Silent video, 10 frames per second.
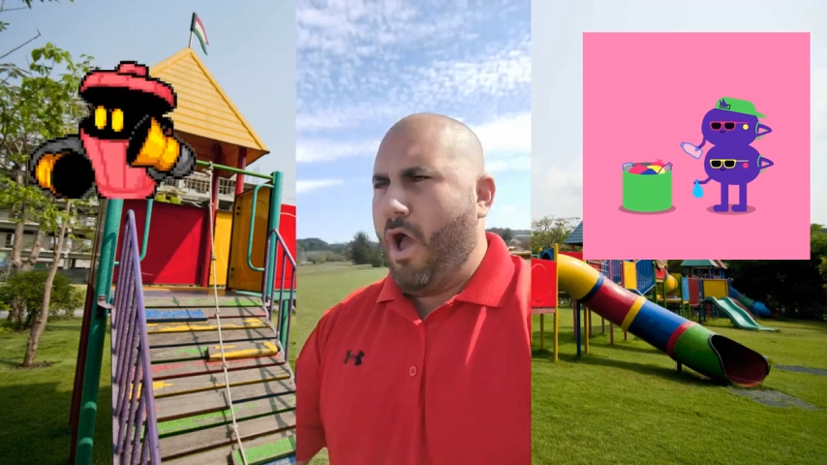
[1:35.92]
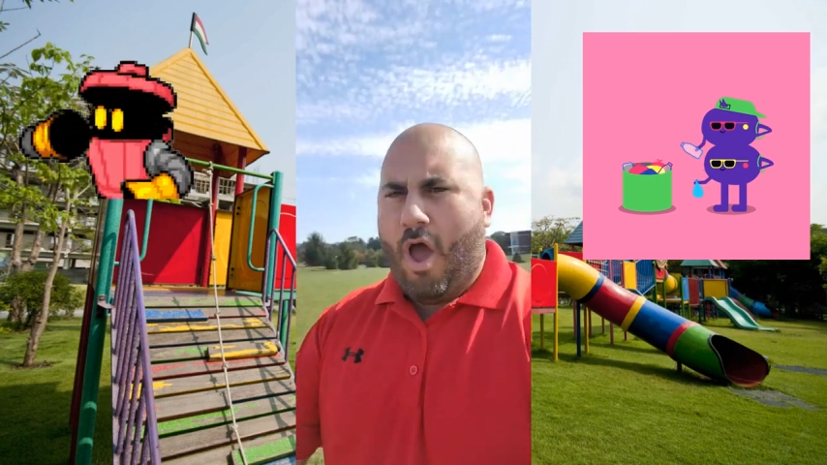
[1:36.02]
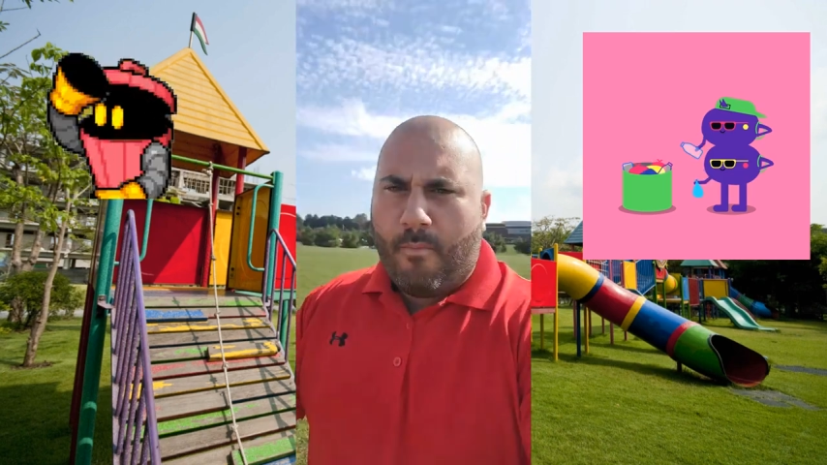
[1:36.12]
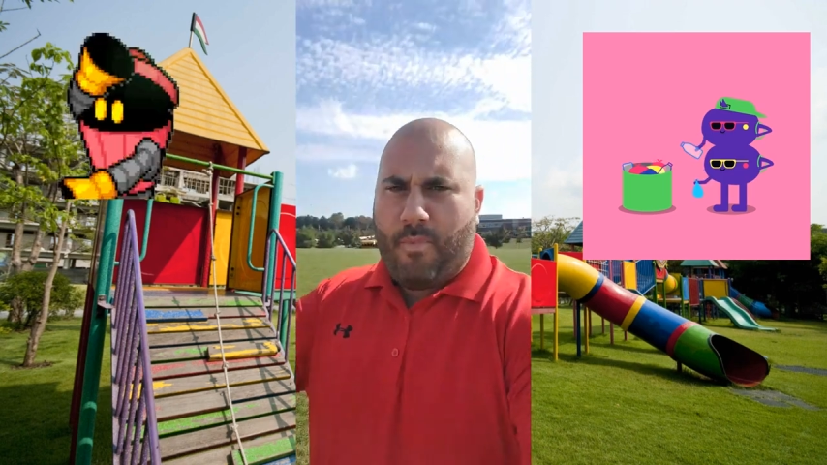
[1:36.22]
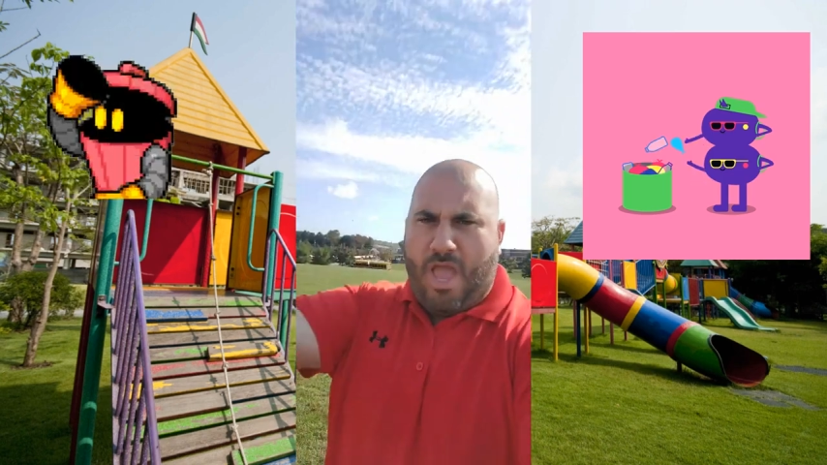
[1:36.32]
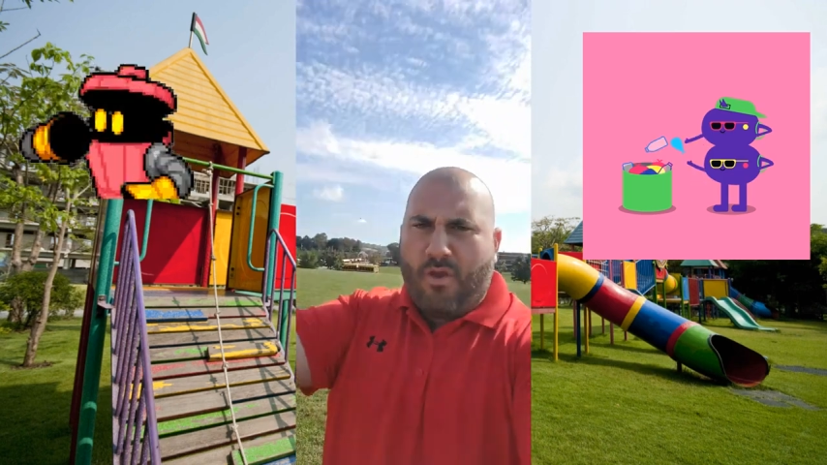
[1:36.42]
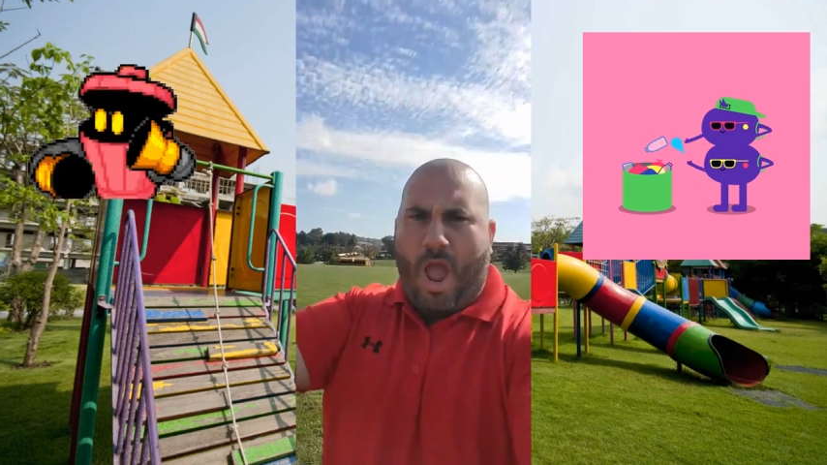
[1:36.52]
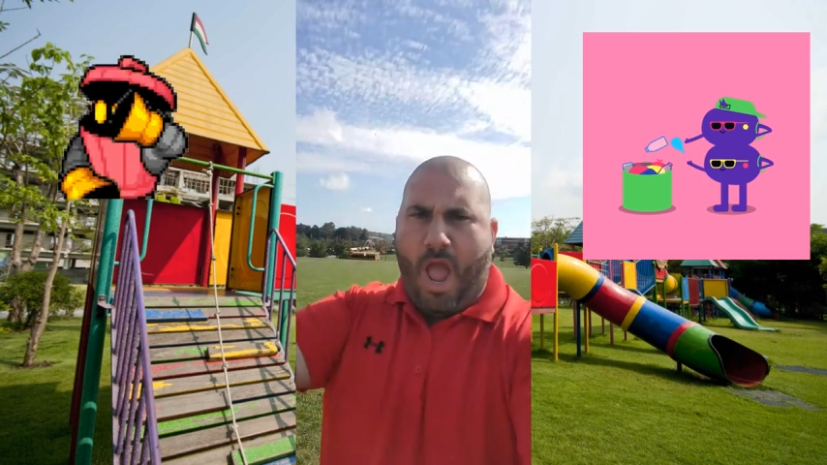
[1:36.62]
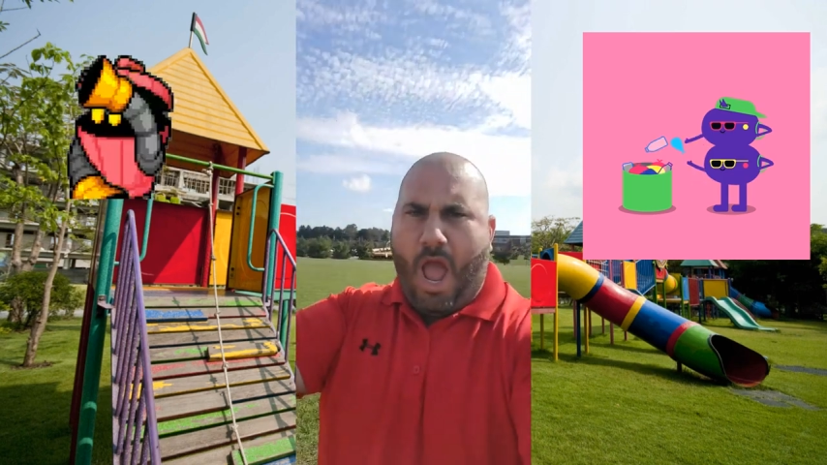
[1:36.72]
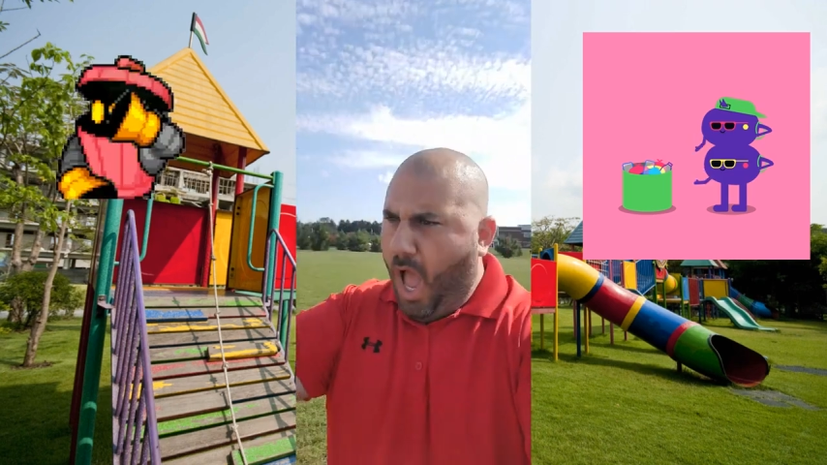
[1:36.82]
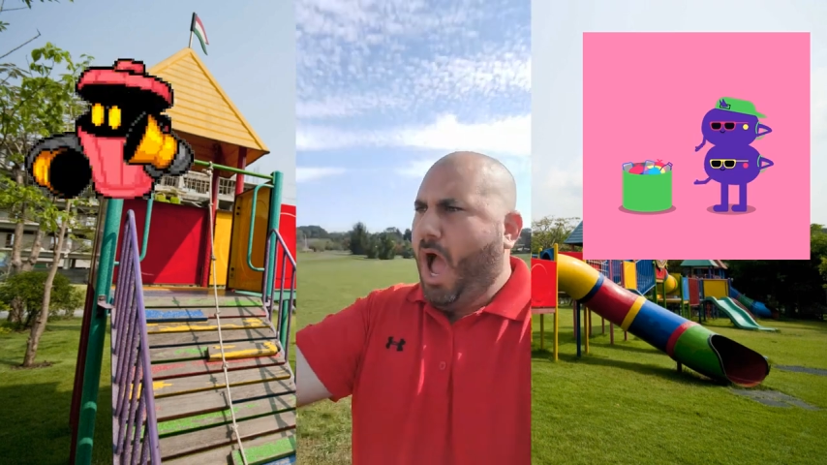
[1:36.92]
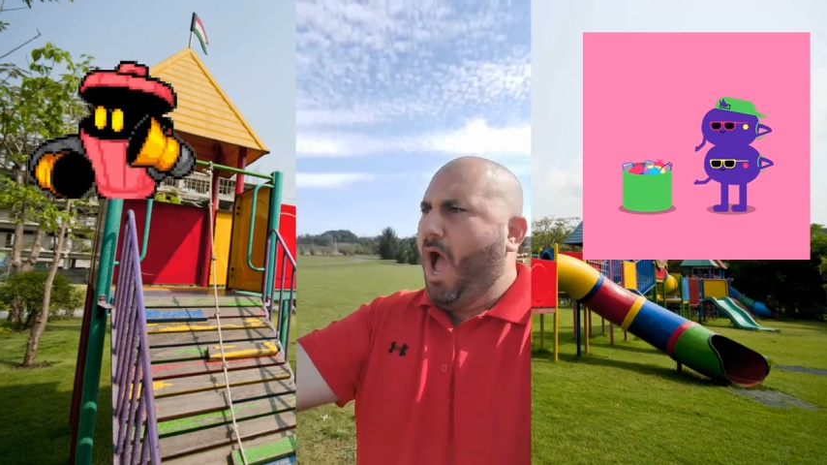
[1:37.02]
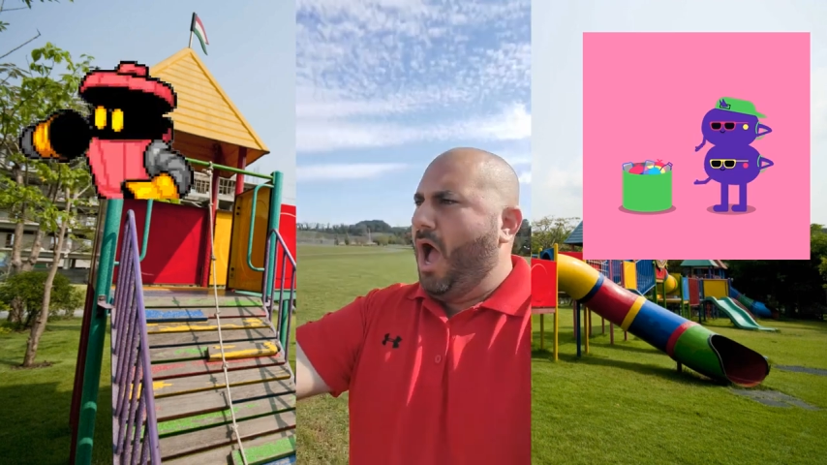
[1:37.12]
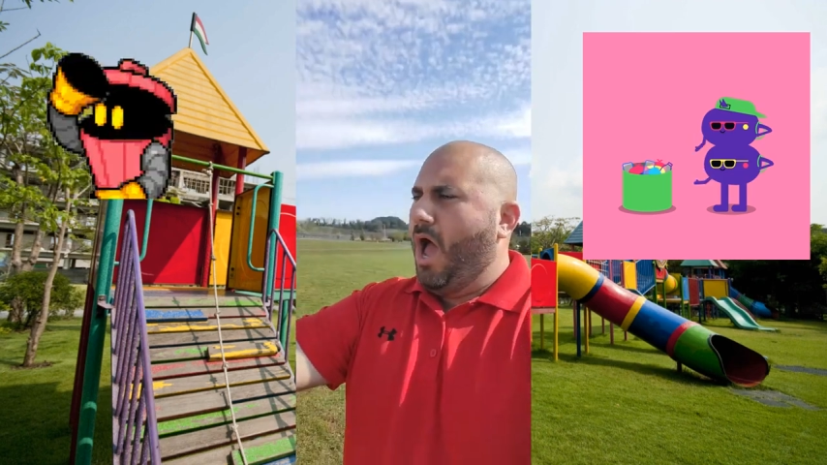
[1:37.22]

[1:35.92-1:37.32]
by the playground.